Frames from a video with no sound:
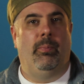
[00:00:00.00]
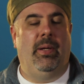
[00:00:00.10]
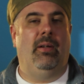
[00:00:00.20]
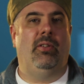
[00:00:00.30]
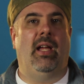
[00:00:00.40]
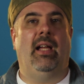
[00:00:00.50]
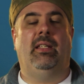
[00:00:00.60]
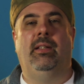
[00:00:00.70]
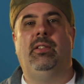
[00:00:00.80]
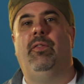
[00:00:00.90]
Peter
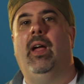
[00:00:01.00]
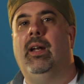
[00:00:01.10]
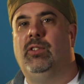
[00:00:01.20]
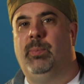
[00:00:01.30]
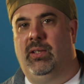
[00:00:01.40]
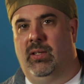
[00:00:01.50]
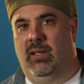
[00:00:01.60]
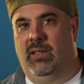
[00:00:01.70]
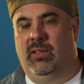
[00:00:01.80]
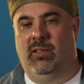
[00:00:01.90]
Jackson is a fan of special
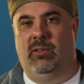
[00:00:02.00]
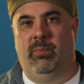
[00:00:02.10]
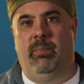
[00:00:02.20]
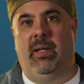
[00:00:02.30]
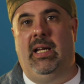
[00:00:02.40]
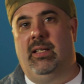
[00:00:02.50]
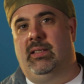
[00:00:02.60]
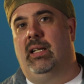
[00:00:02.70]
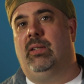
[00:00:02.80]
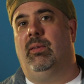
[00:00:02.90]
editions, but he doesn't
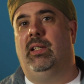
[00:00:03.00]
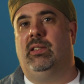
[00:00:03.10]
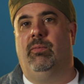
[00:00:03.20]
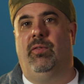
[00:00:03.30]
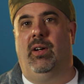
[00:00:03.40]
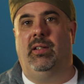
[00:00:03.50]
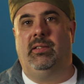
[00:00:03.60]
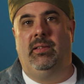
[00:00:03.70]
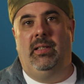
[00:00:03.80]
like to release them first.